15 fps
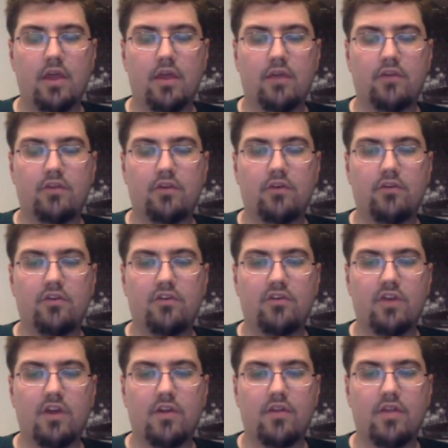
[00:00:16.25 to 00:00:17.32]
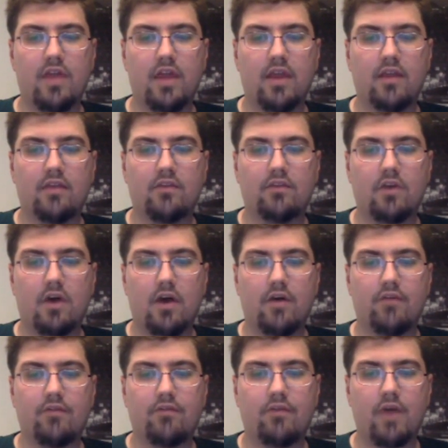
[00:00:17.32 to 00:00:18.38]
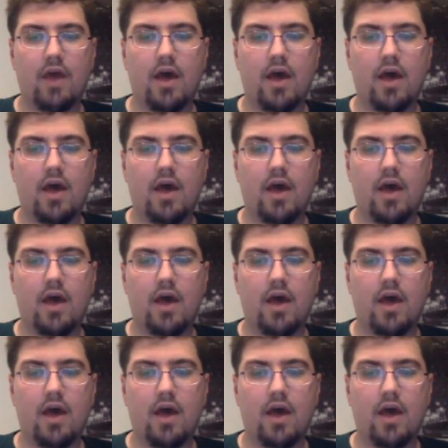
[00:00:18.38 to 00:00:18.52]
So to start things off,